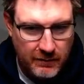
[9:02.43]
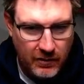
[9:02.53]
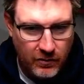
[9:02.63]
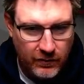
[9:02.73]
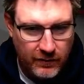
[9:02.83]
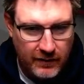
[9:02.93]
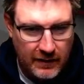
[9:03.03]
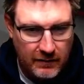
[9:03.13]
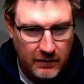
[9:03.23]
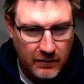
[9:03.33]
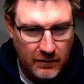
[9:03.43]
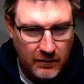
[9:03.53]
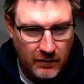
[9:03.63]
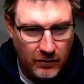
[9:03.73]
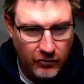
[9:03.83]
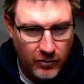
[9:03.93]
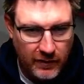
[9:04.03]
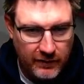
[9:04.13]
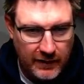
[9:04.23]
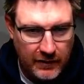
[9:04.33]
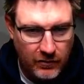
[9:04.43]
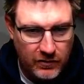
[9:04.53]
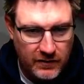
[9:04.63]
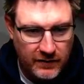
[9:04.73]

because it's not doing us any good just